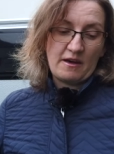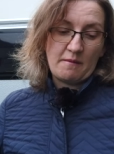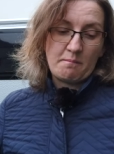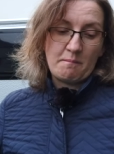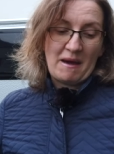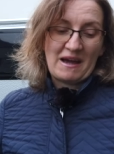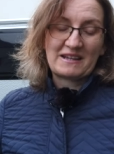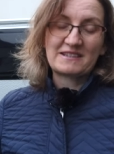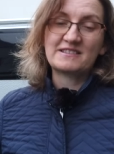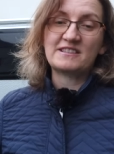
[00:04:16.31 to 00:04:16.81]

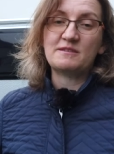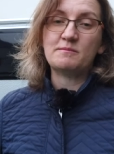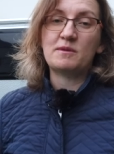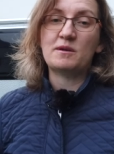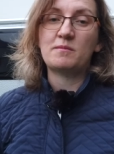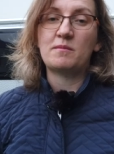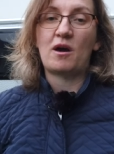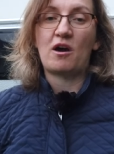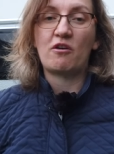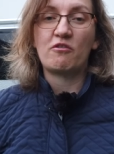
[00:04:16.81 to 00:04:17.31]

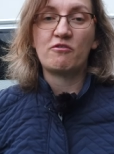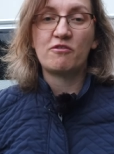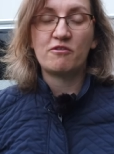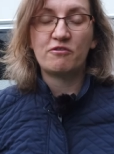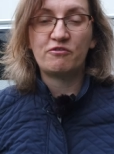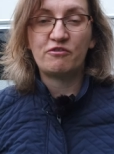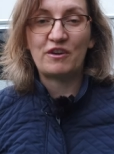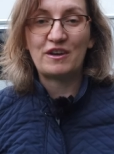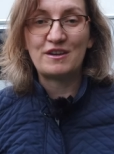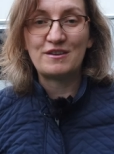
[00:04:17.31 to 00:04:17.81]
maximum of
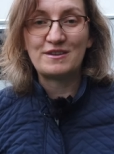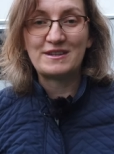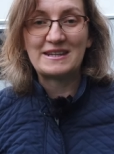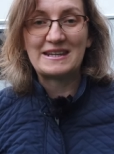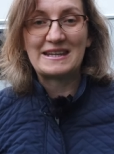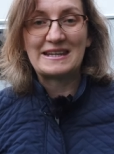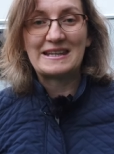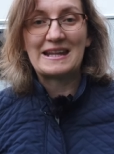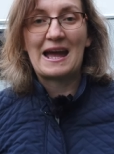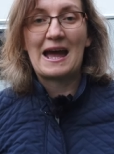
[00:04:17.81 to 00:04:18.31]

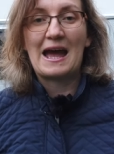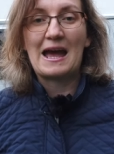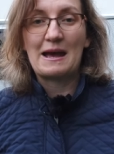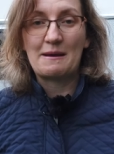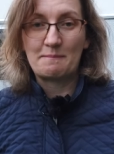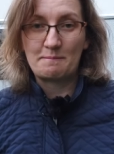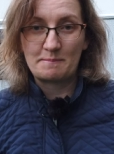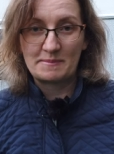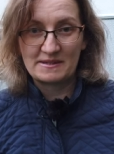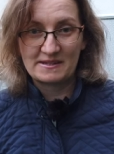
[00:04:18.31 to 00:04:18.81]
thirteen
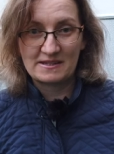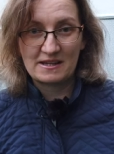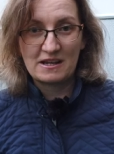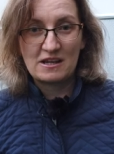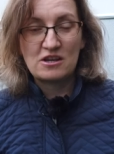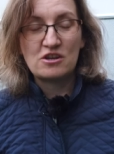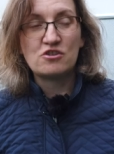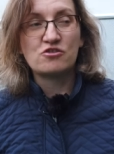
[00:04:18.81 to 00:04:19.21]
amps,